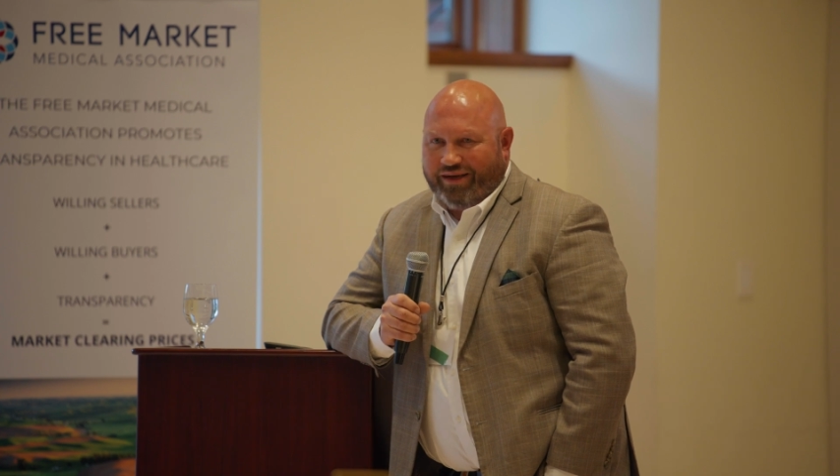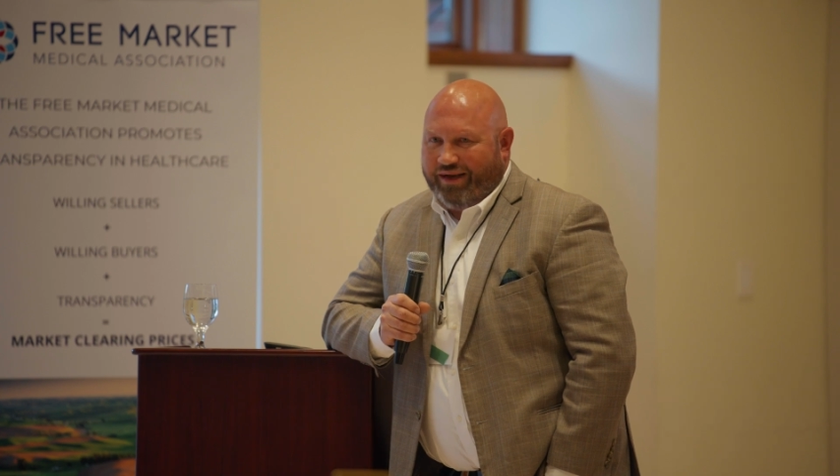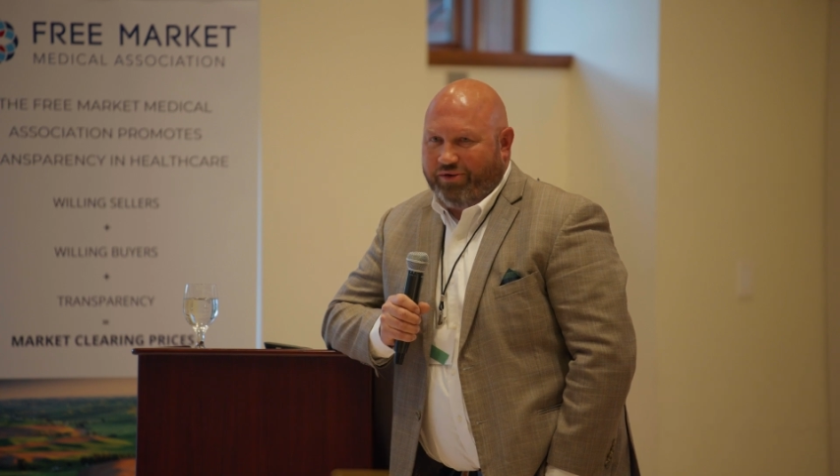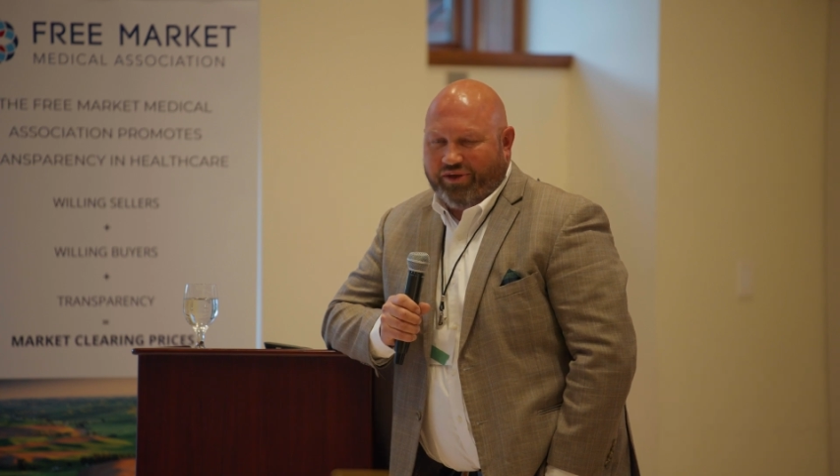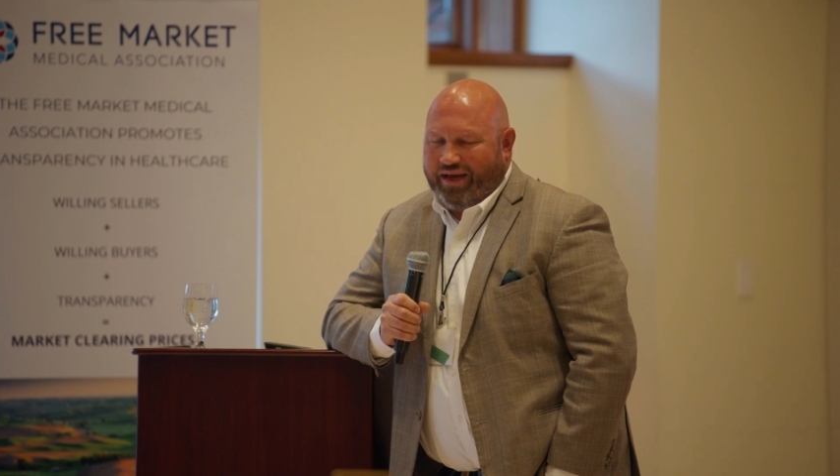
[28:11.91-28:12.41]
I
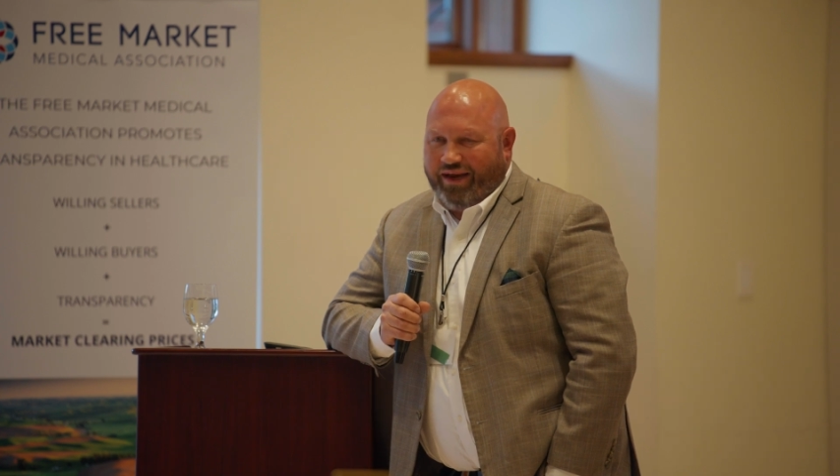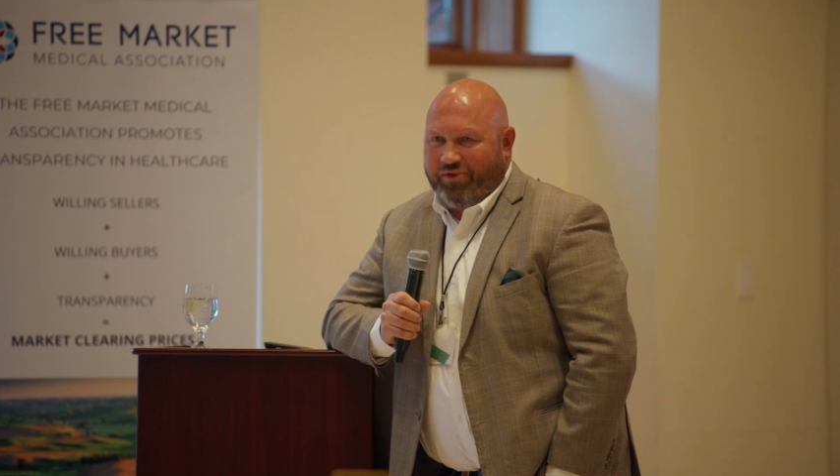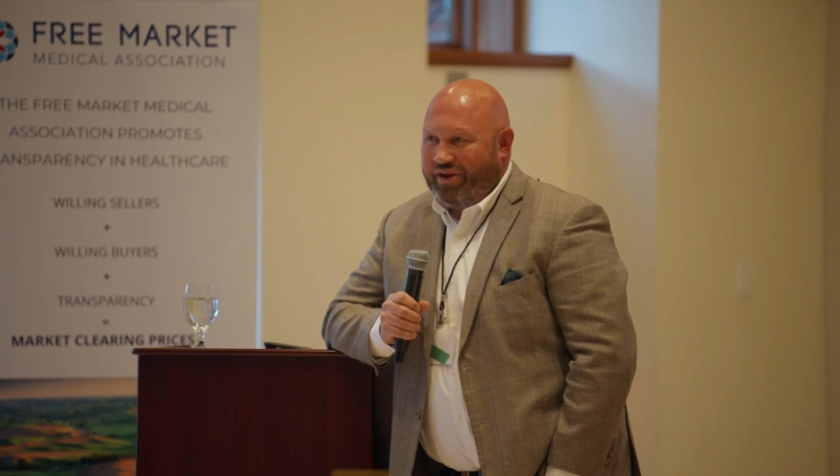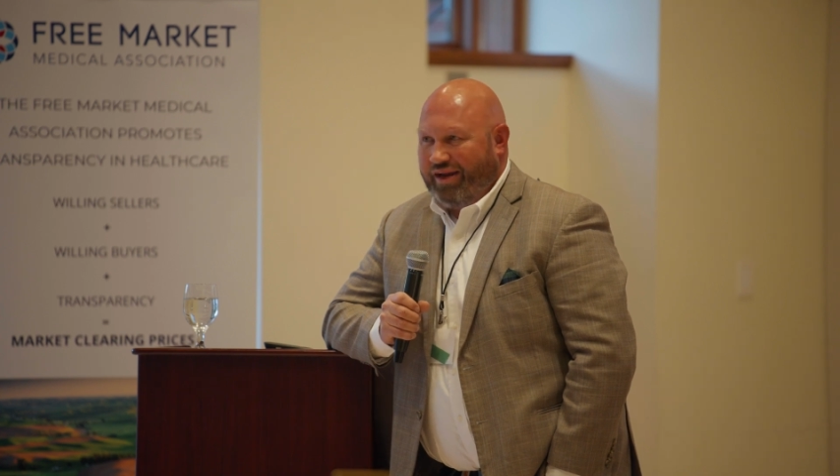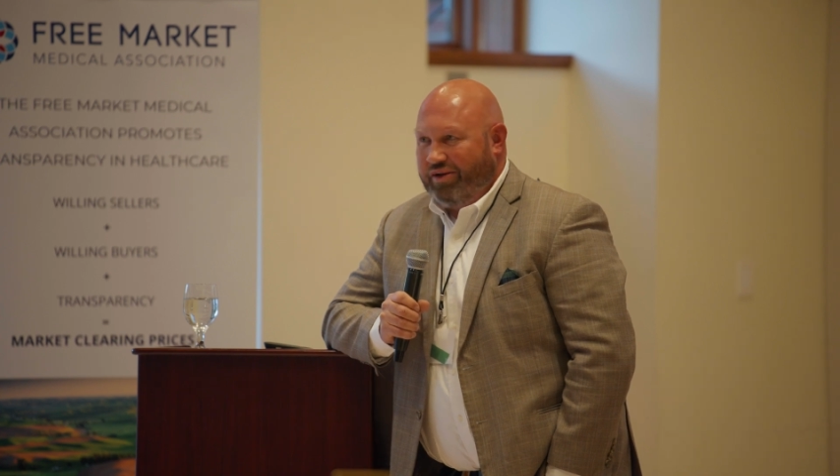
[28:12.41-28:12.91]
don't
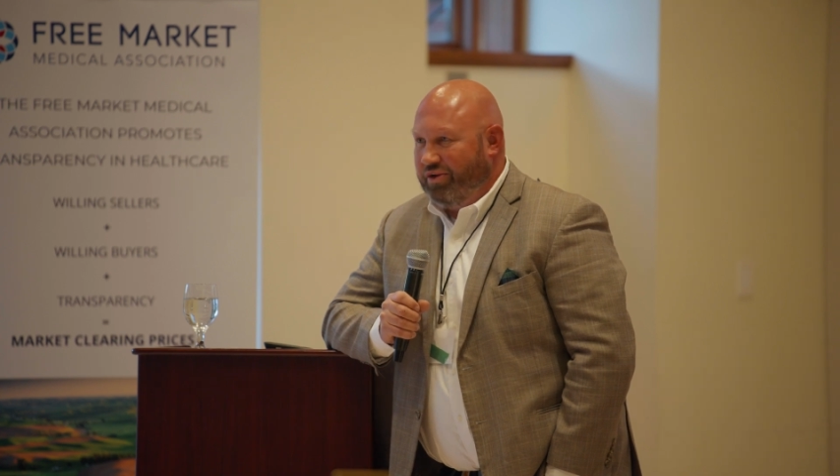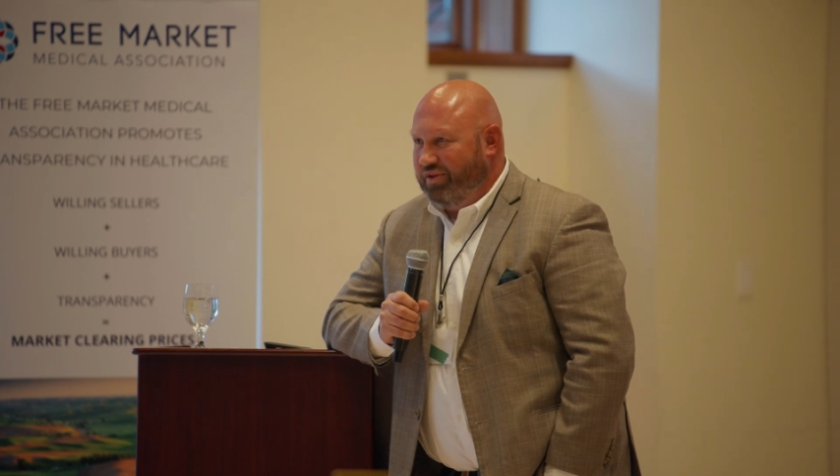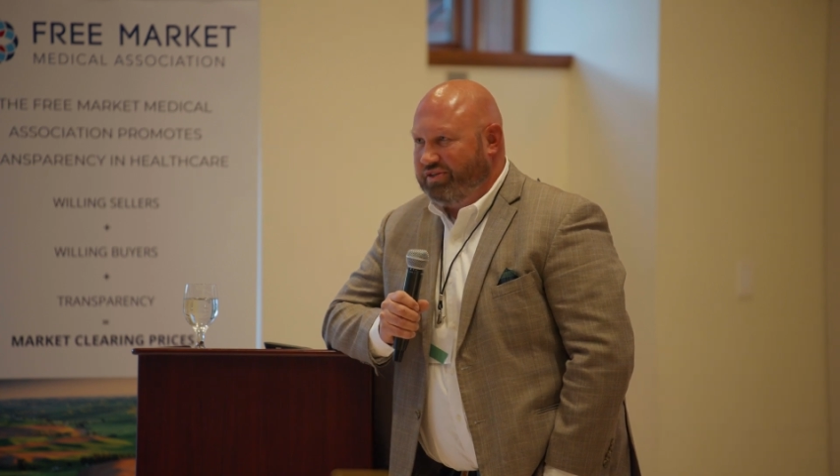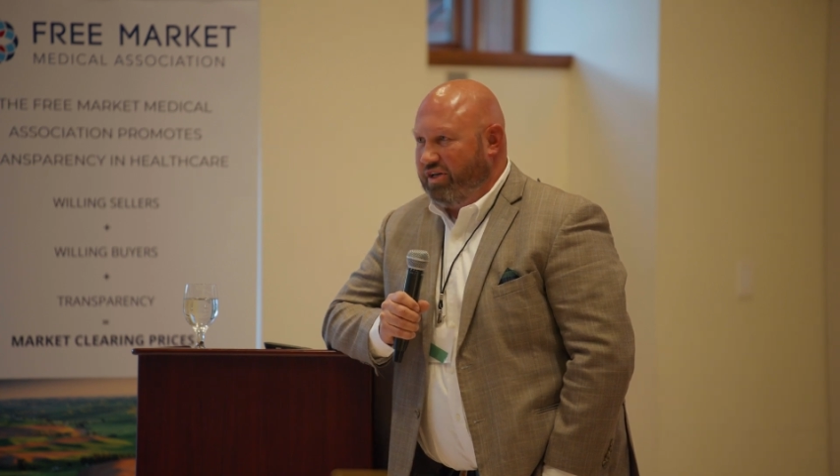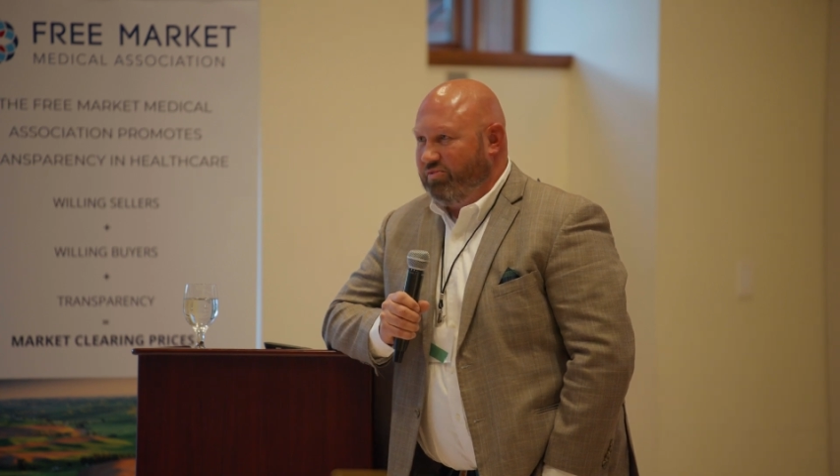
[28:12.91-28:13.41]
think I can do
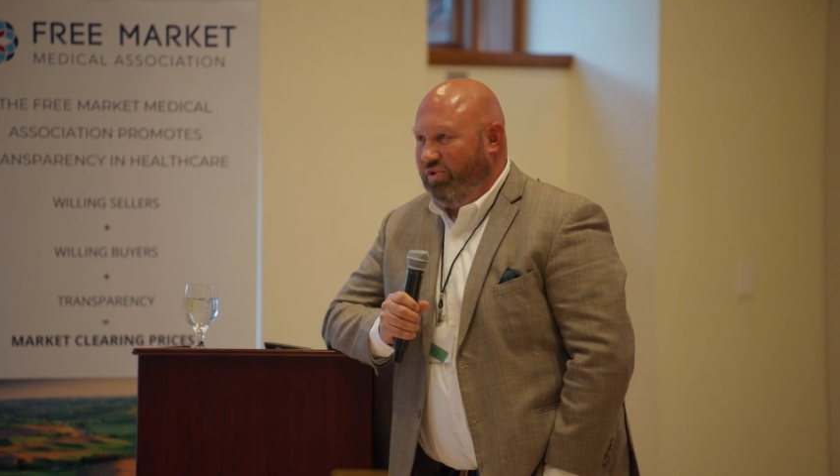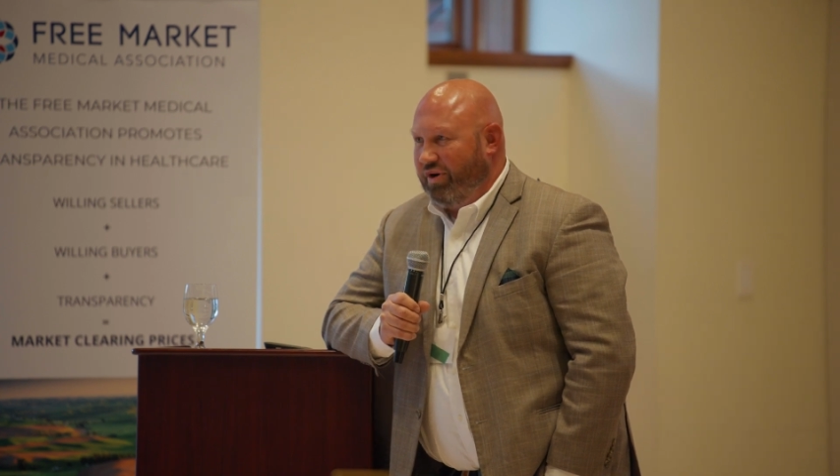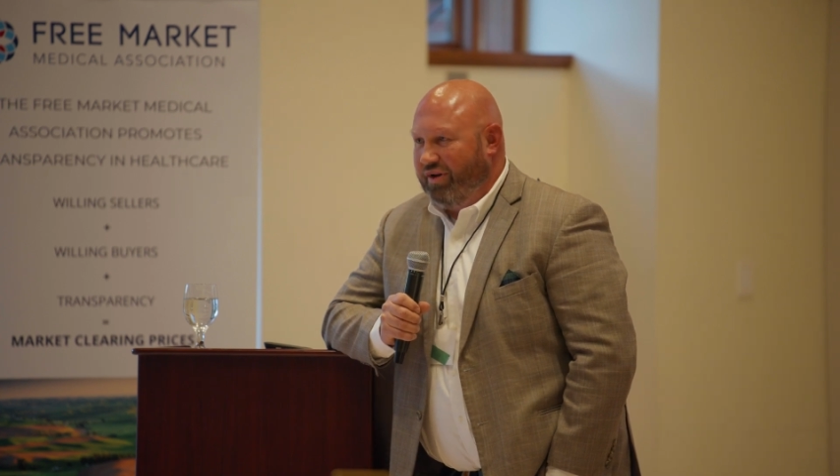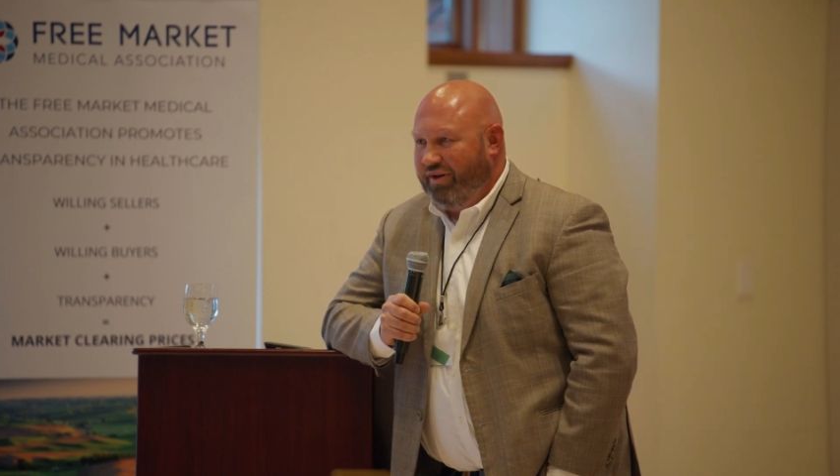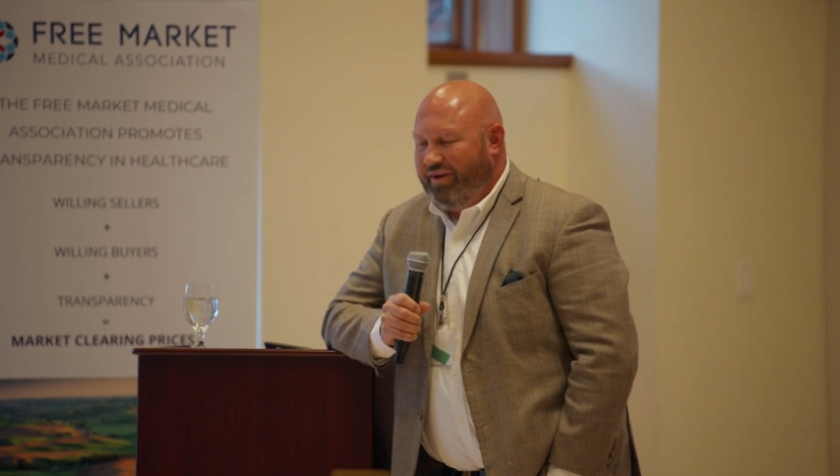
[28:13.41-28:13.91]
this anymore.